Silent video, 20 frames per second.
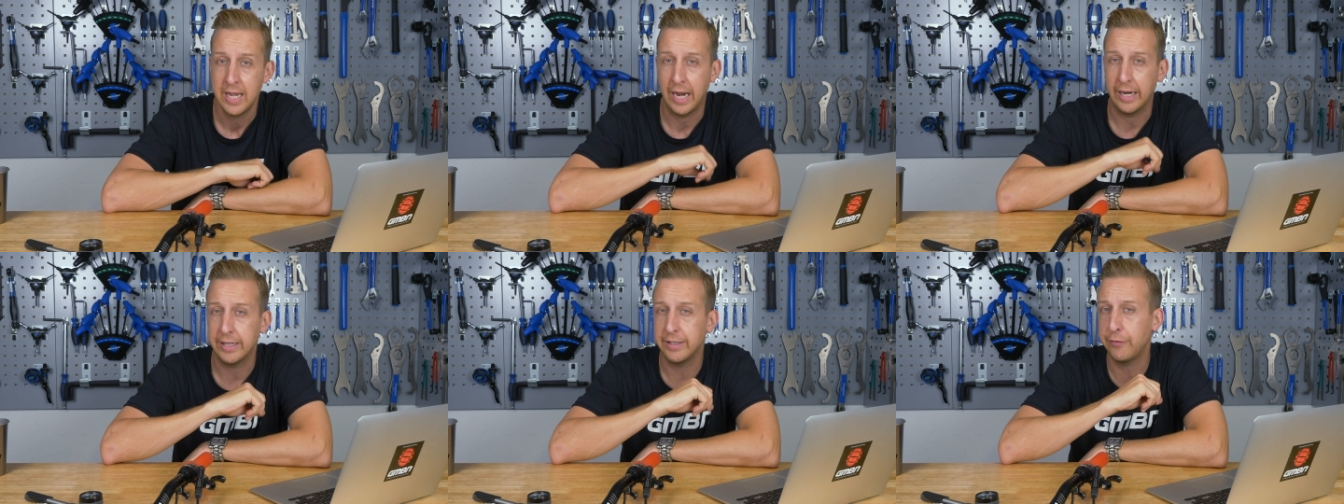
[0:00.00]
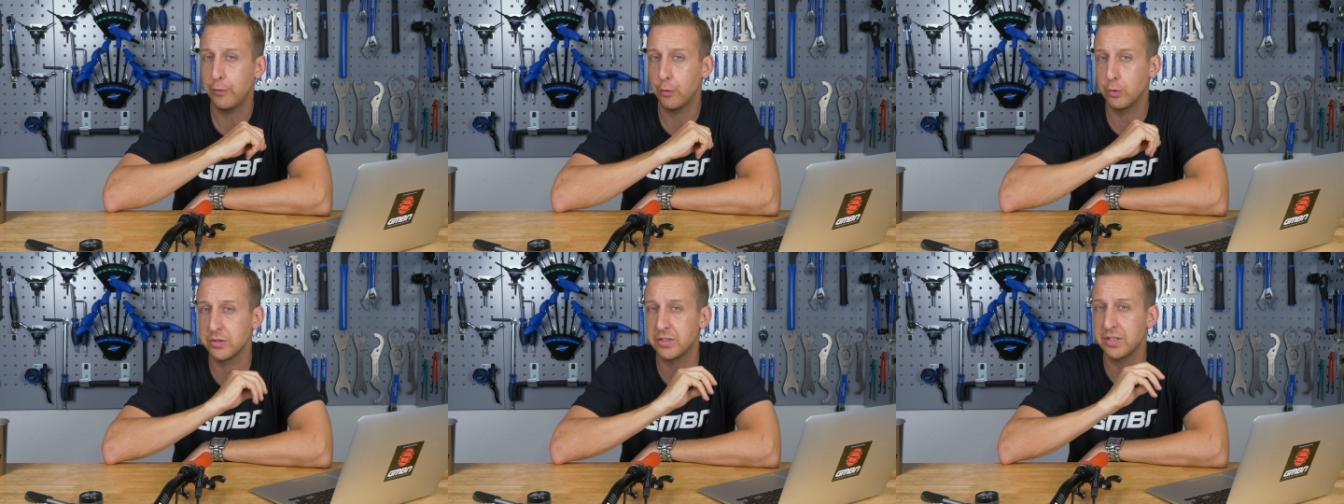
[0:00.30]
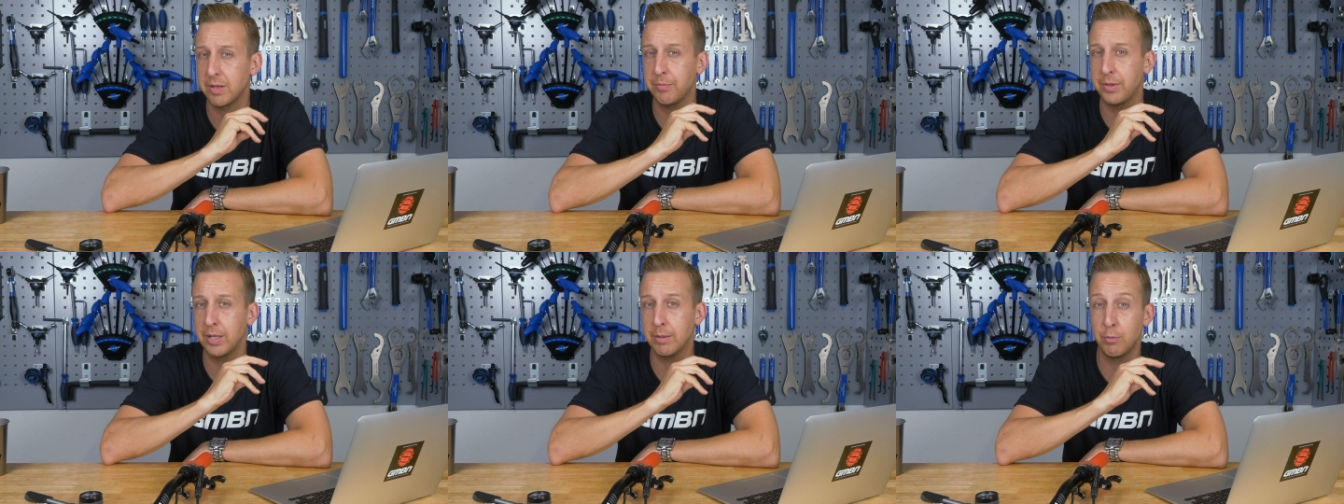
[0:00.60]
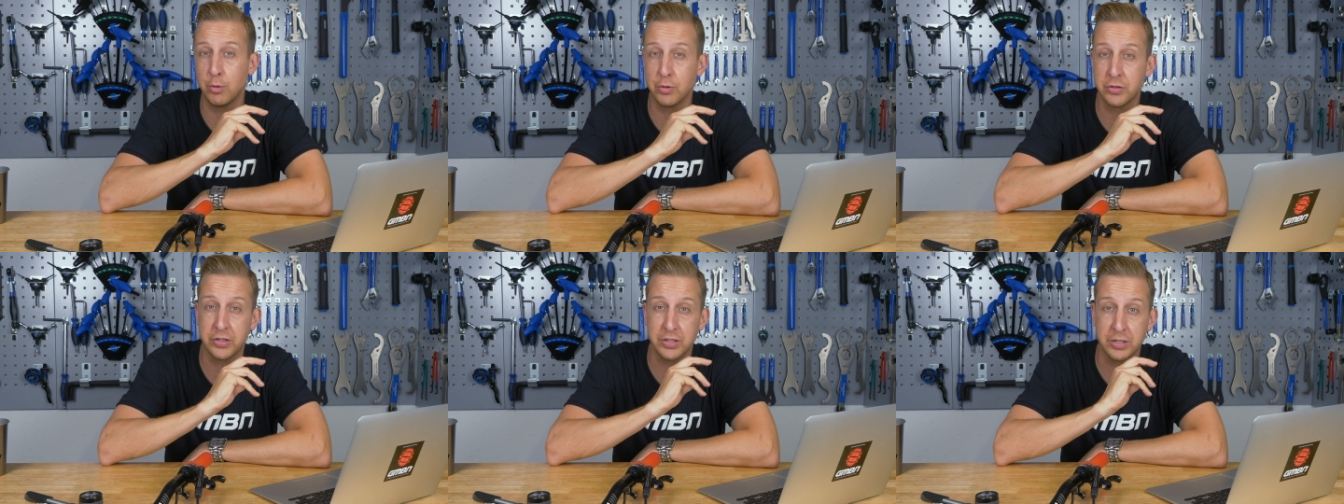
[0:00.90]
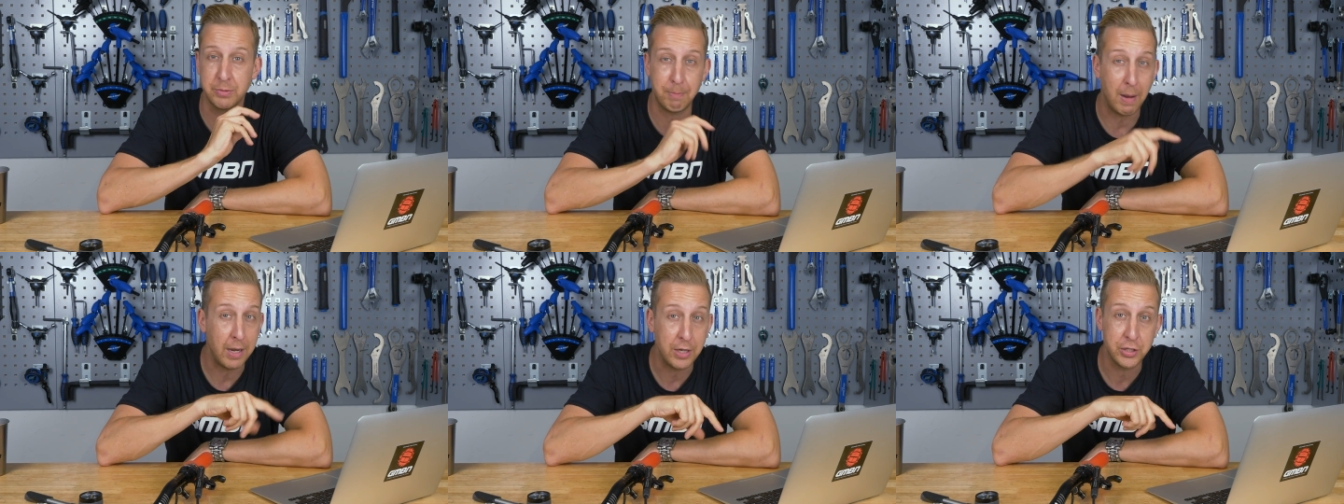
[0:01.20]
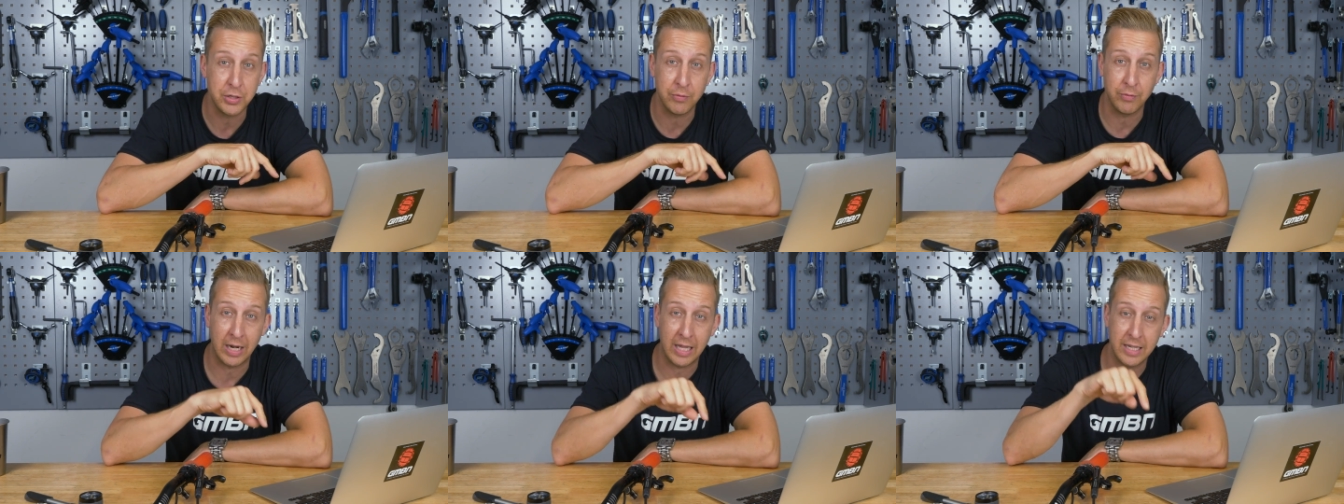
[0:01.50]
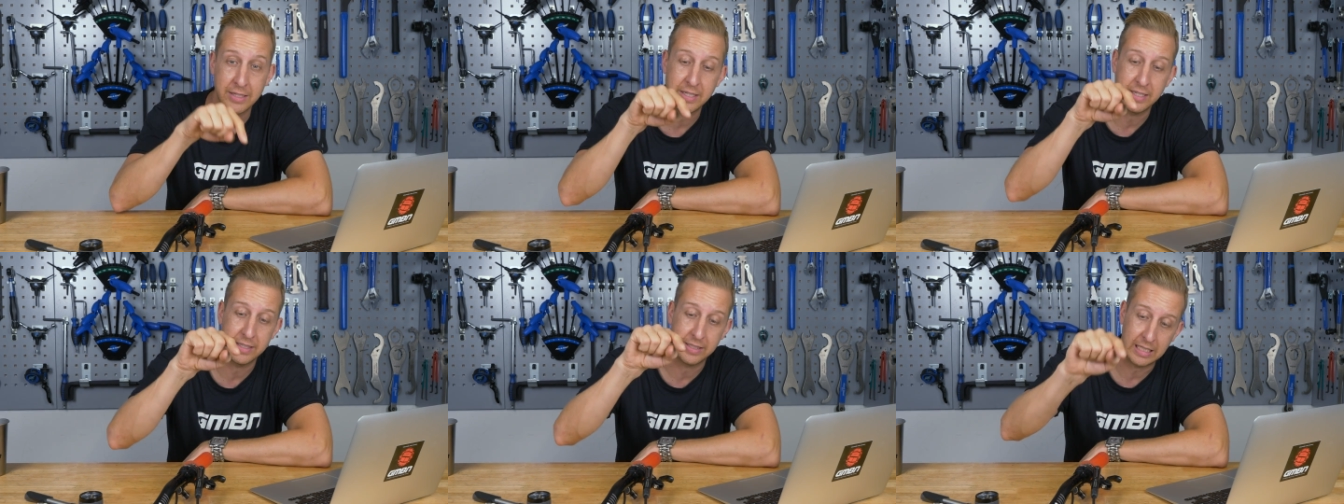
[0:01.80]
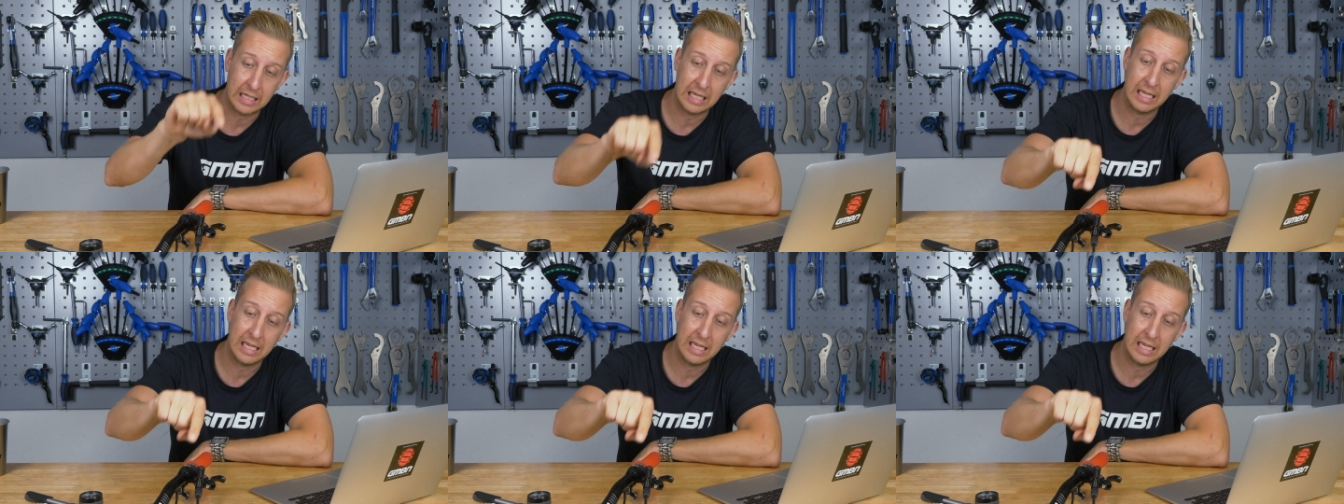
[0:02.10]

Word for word: And if you want something more suspension related,